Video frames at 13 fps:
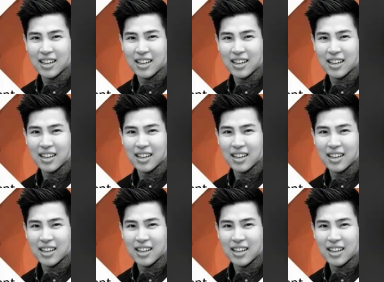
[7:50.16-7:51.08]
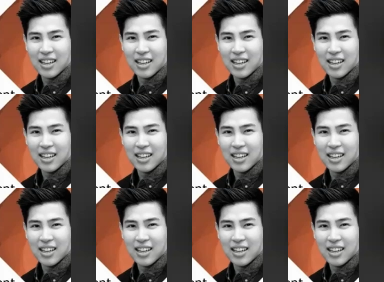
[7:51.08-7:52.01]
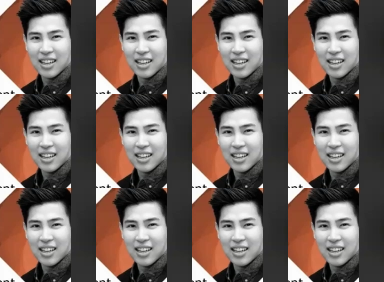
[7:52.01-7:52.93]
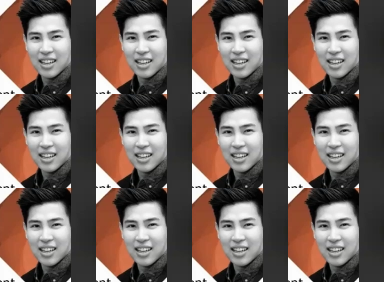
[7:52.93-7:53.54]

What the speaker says: [no speech]